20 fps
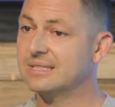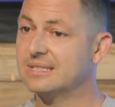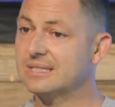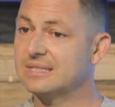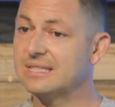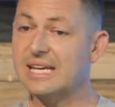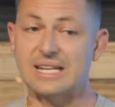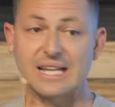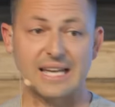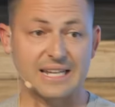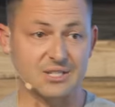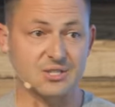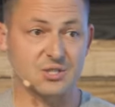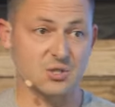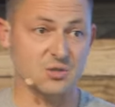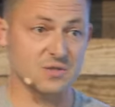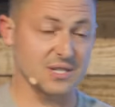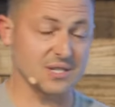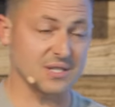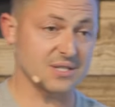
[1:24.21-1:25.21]
people that were
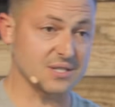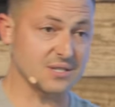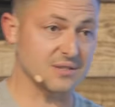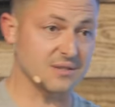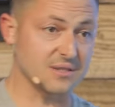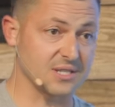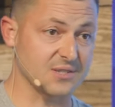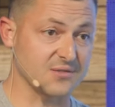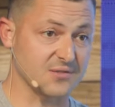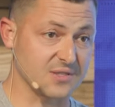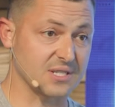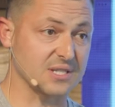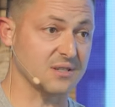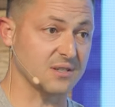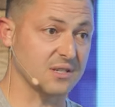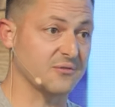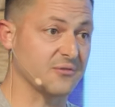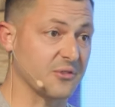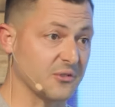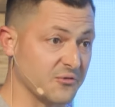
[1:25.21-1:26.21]
complaining about no
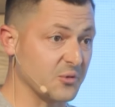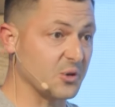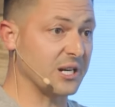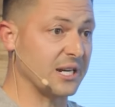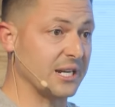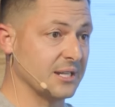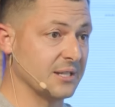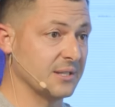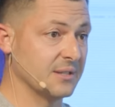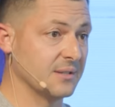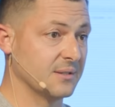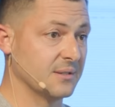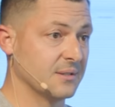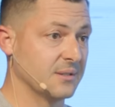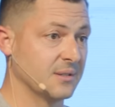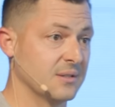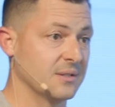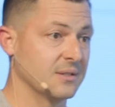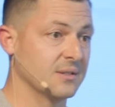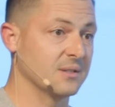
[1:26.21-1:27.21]
inventory last year
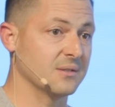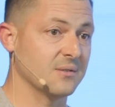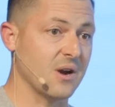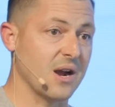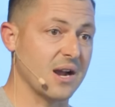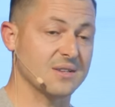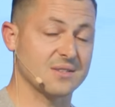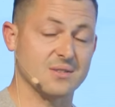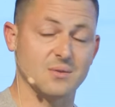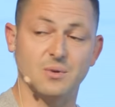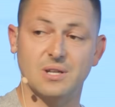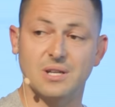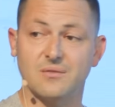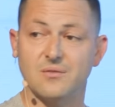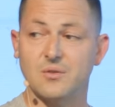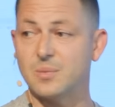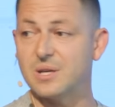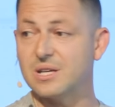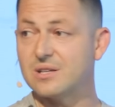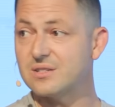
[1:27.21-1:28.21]
are complaining about too
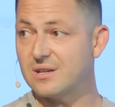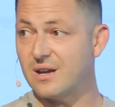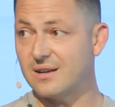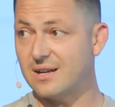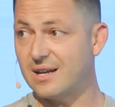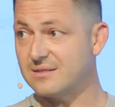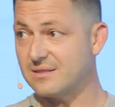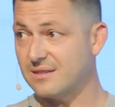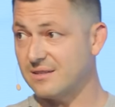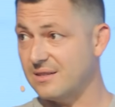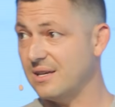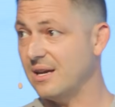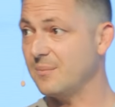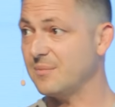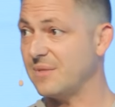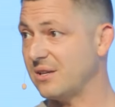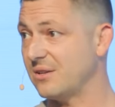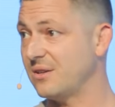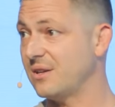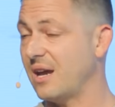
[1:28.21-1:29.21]
much inventory this
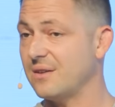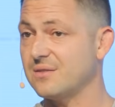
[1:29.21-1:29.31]
year.